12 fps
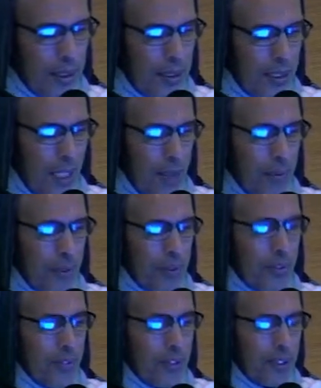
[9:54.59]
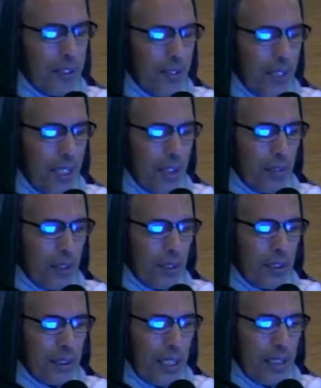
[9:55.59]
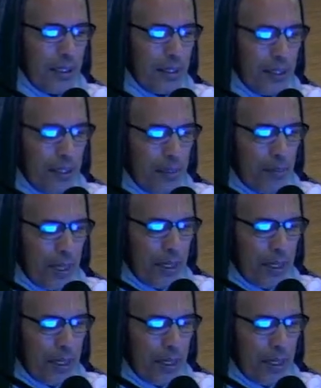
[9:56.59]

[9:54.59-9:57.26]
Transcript: disciples of His Divine Grace A.C.